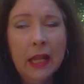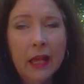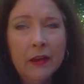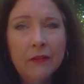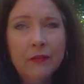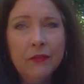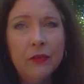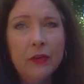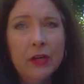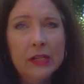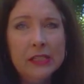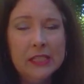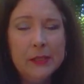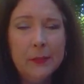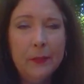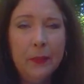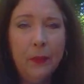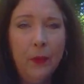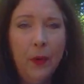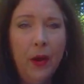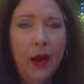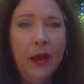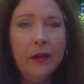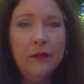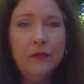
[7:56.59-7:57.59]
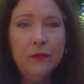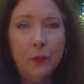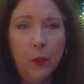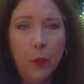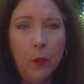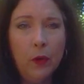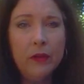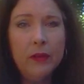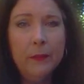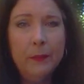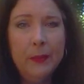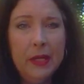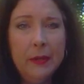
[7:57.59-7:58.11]
like for us to pray
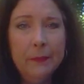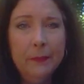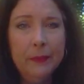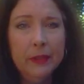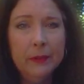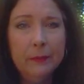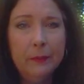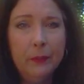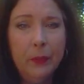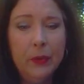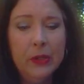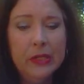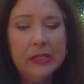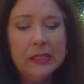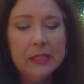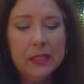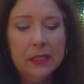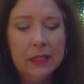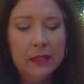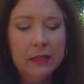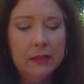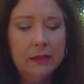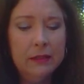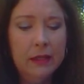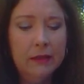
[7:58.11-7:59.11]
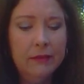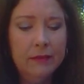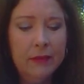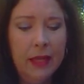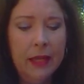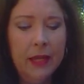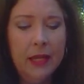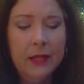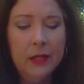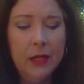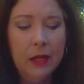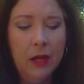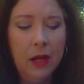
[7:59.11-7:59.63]
for the people in prison, that
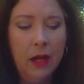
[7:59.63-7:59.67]
they